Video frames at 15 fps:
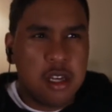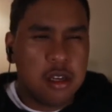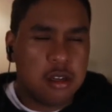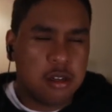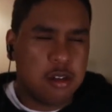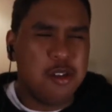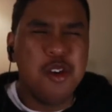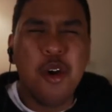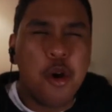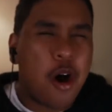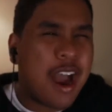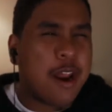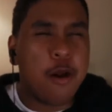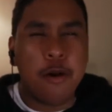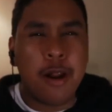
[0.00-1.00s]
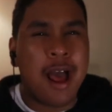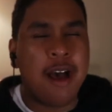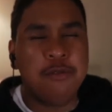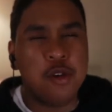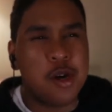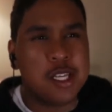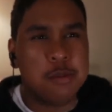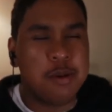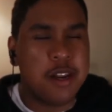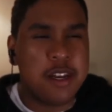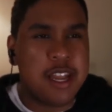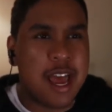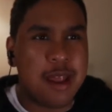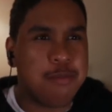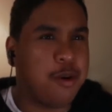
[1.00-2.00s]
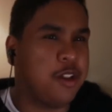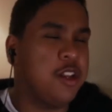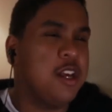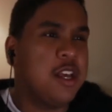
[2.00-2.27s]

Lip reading: you know, I don't have to explain that, but